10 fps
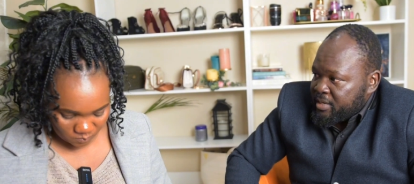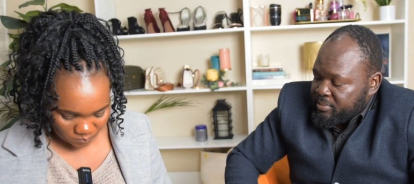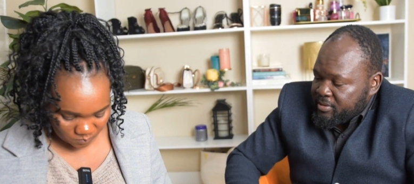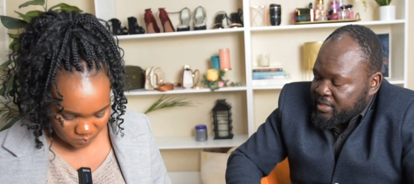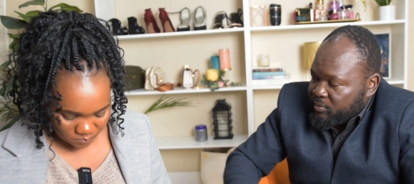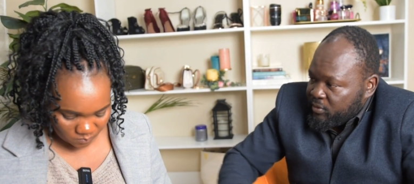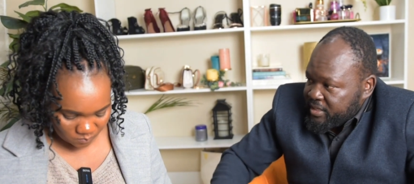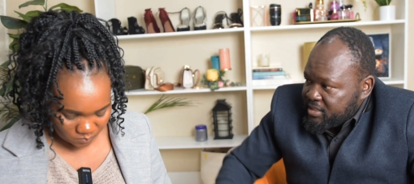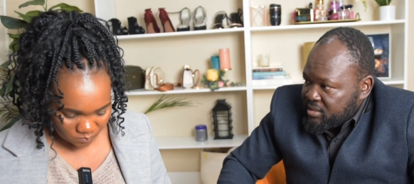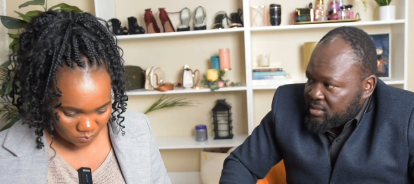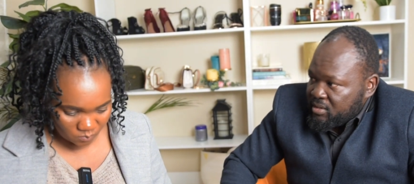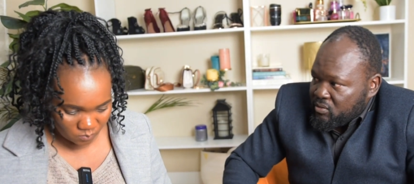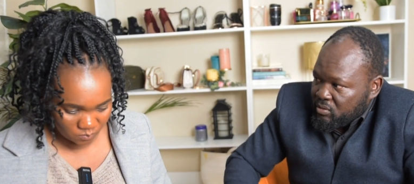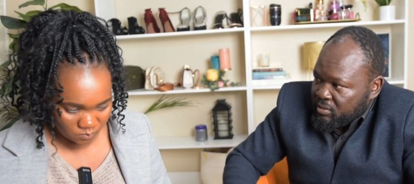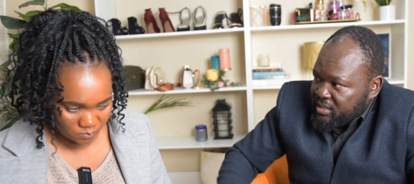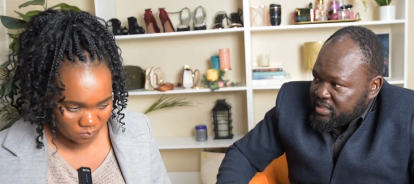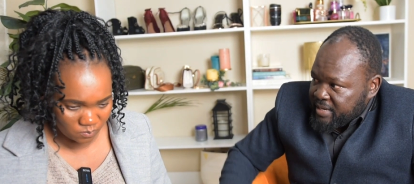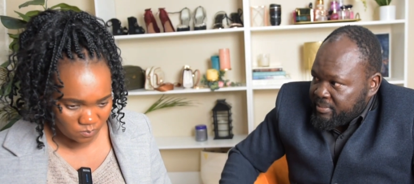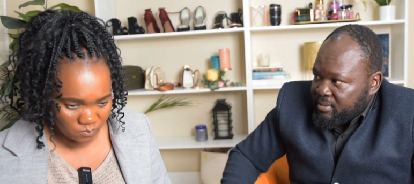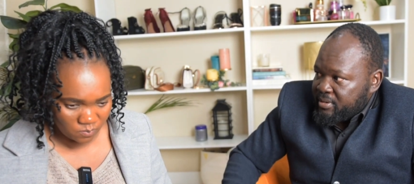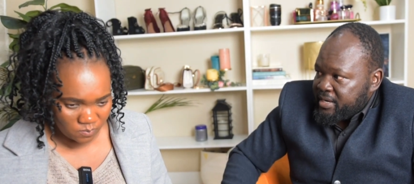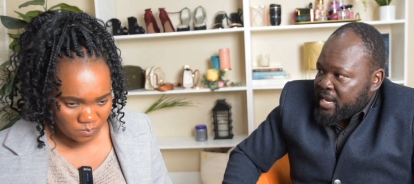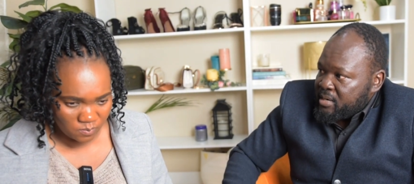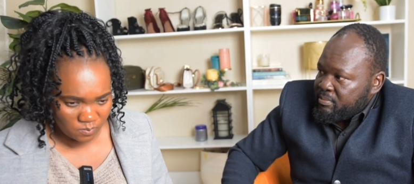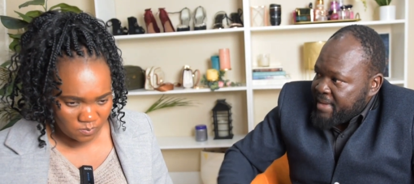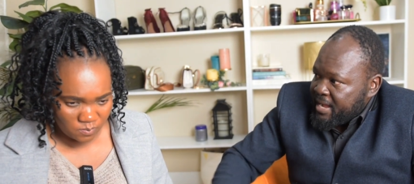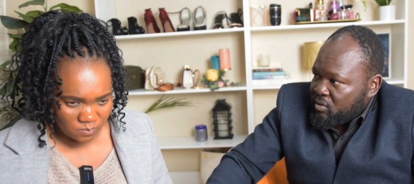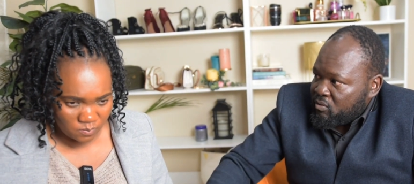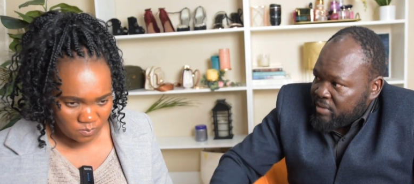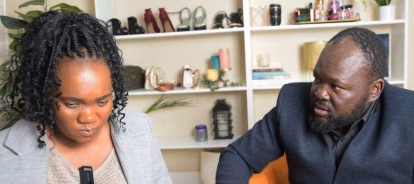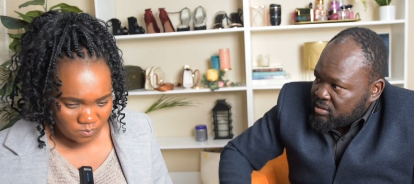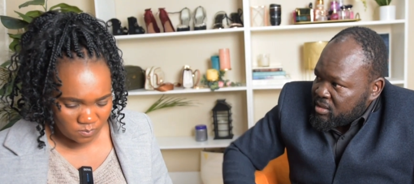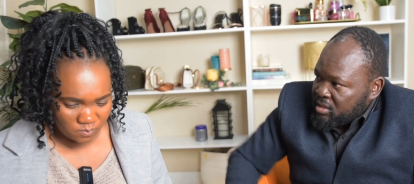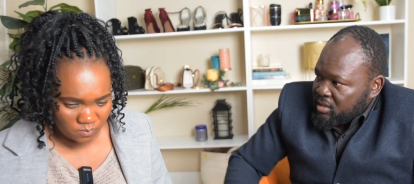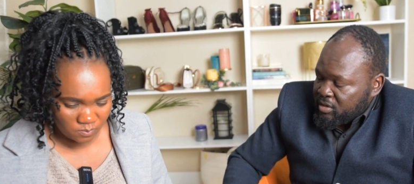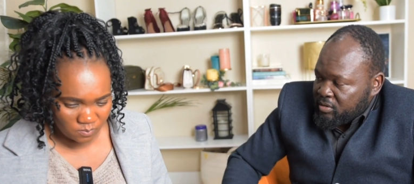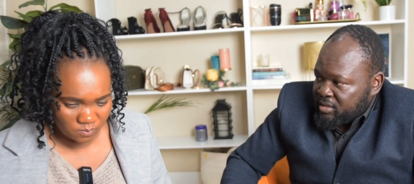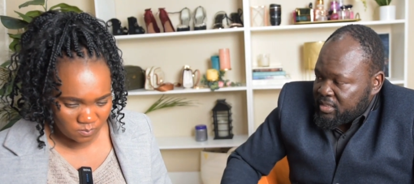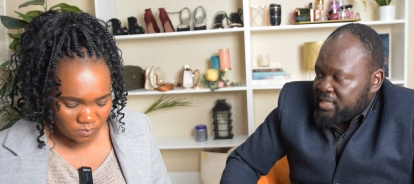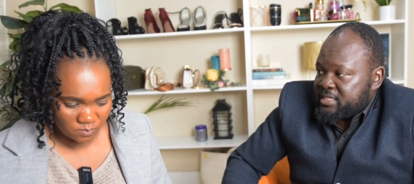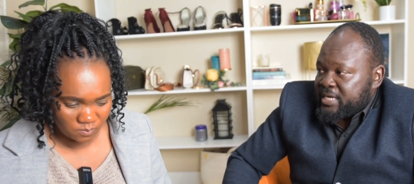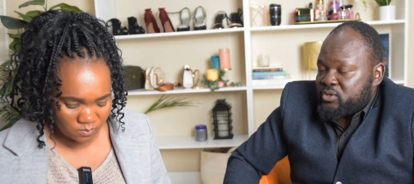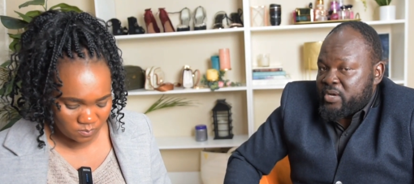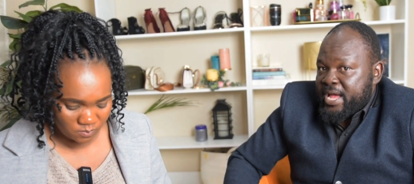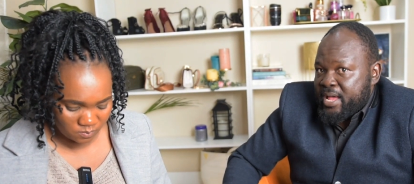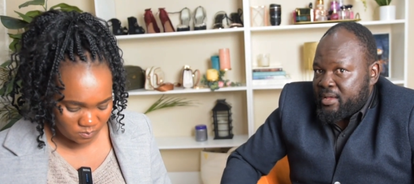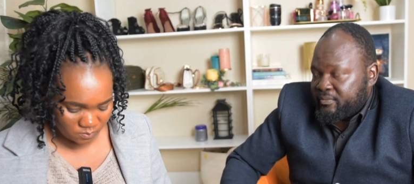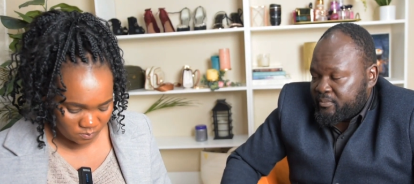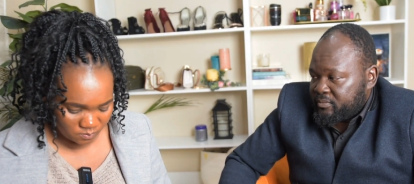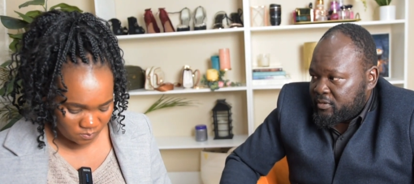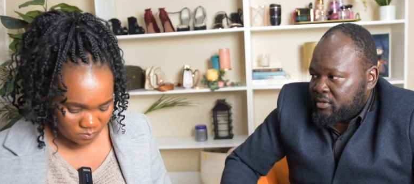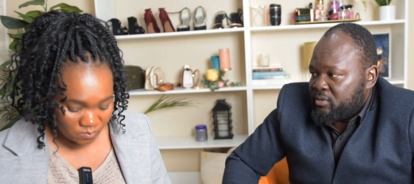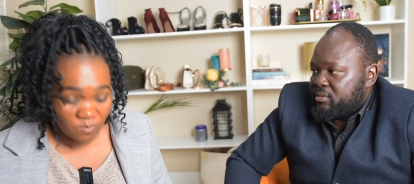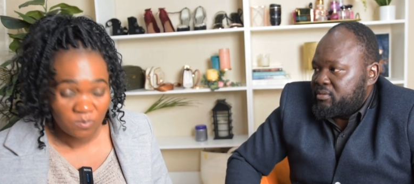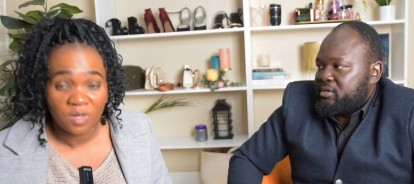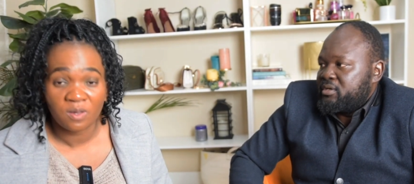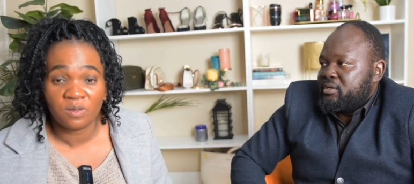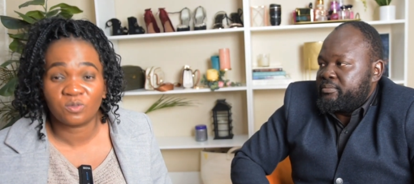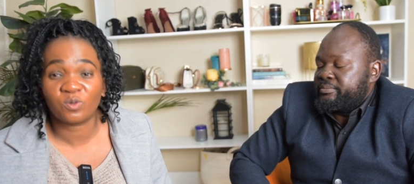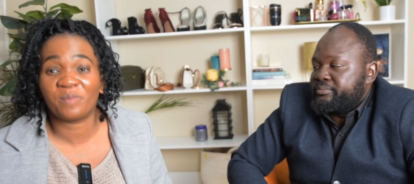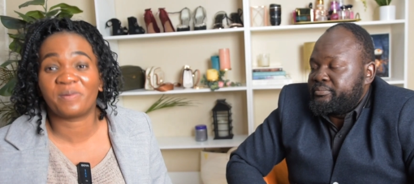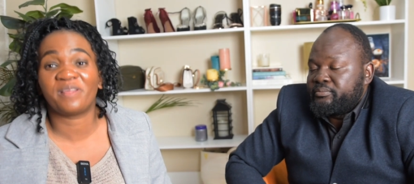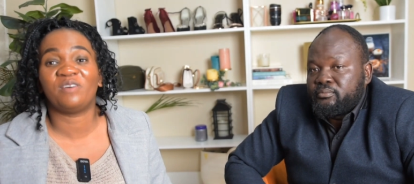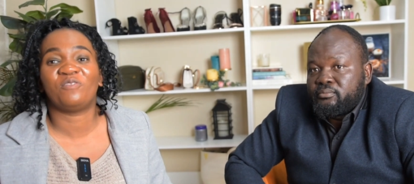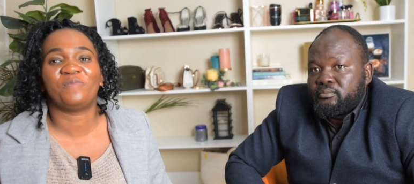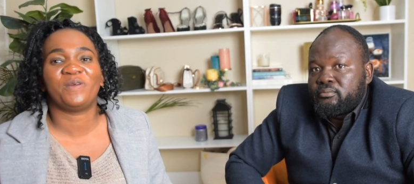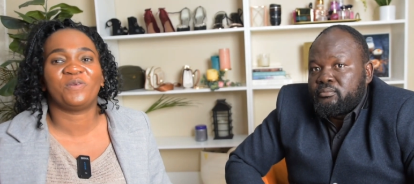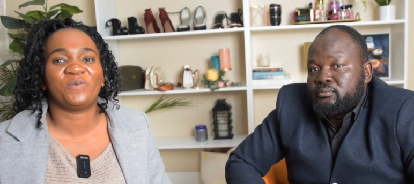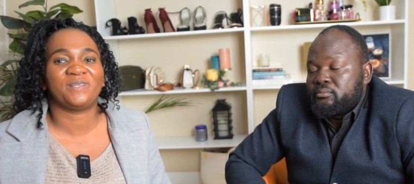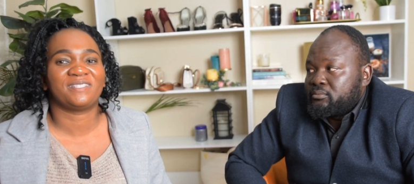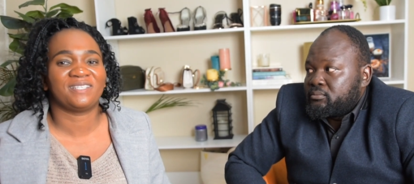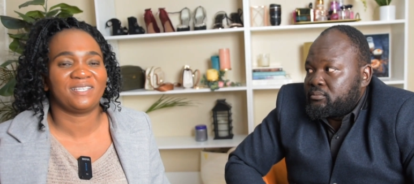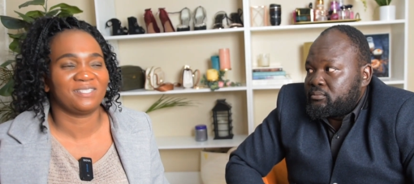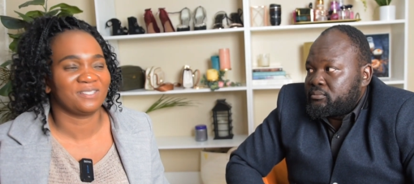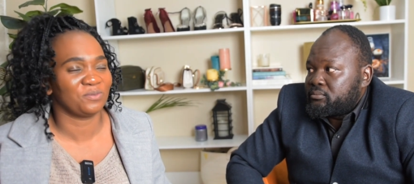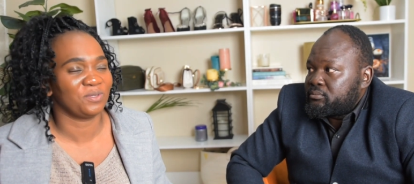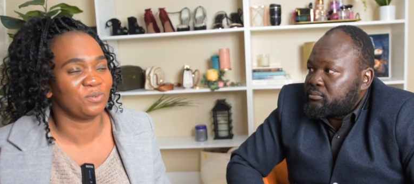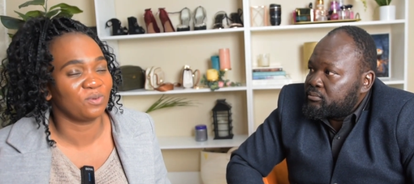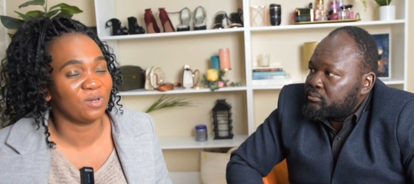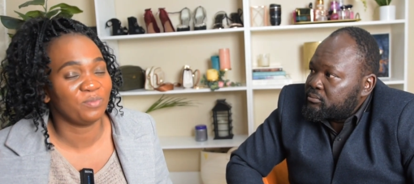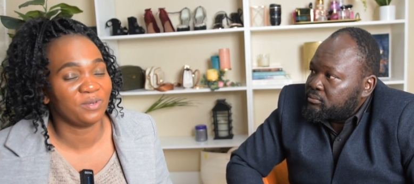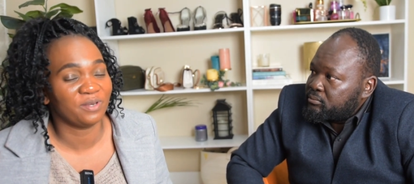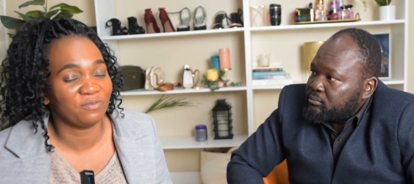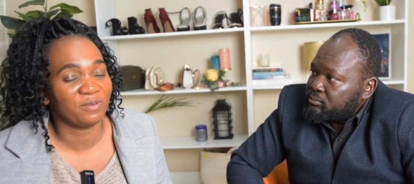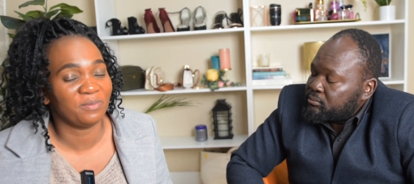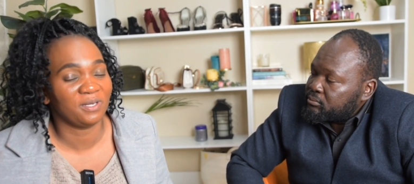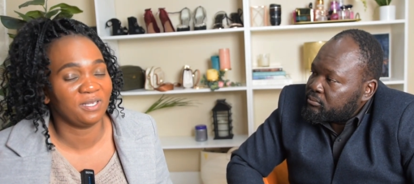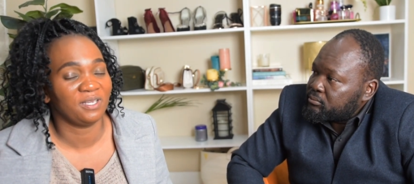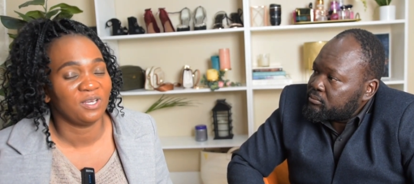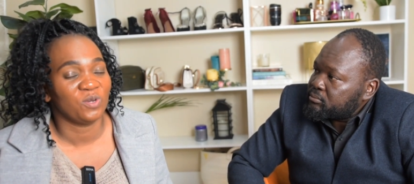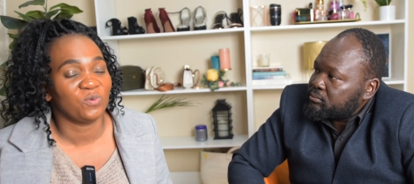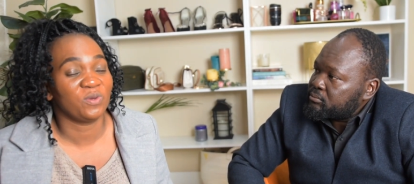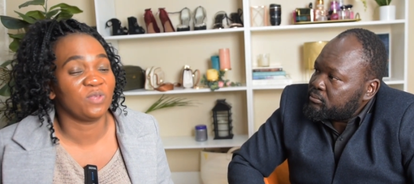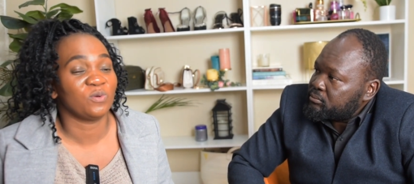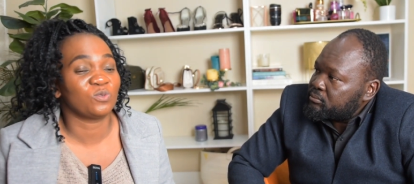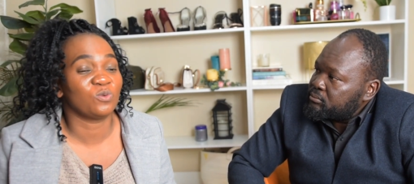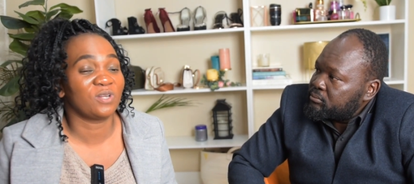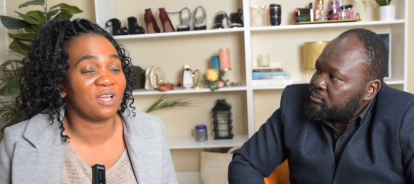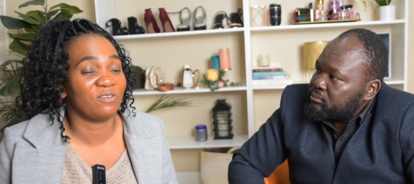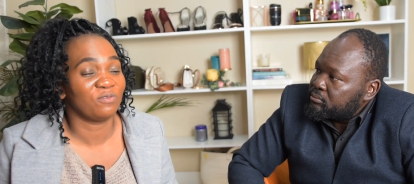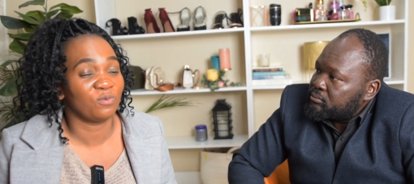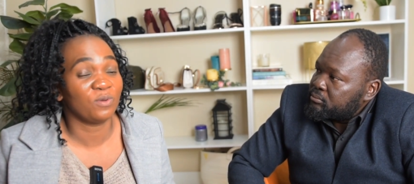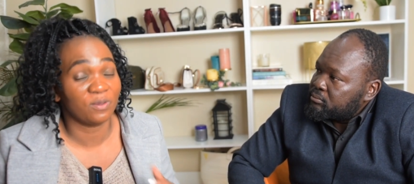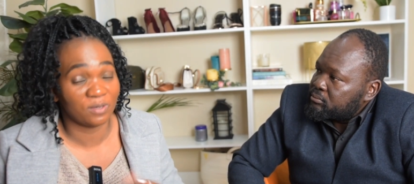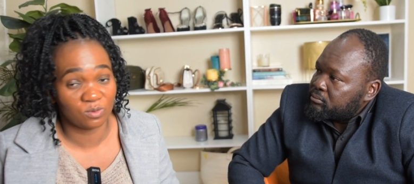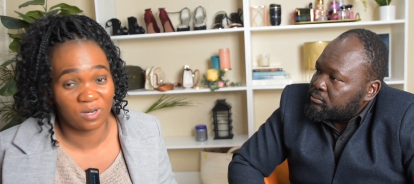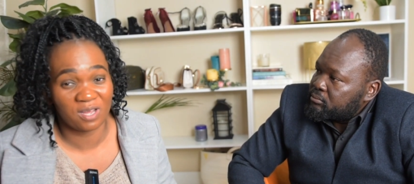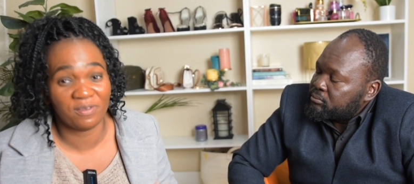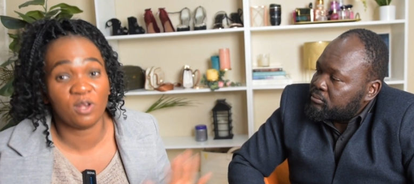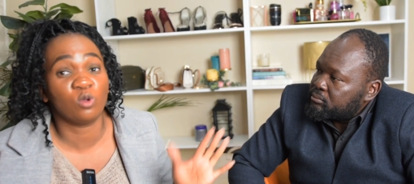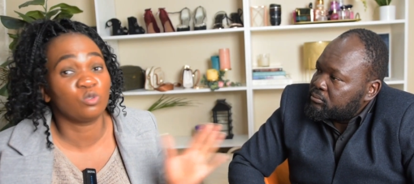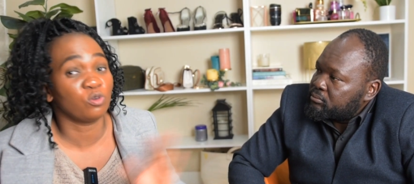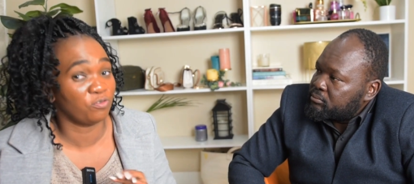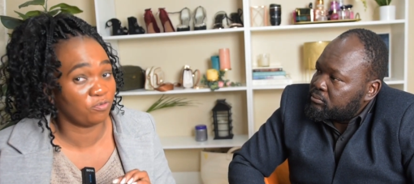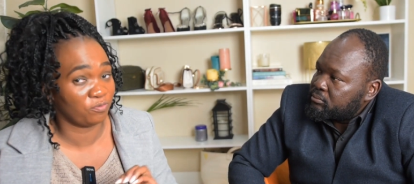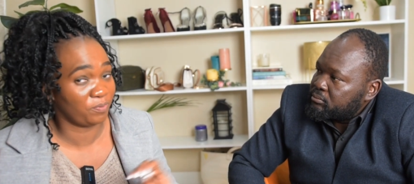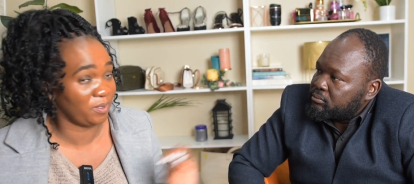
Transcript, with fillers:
Speaker 1: and put them on what? Mm -hmm. On the mm-hmm. table and mark what the things that you are you know
Speaker 2: so a brother of mine always says we grew up in a family where there was not love where there was no love a lot of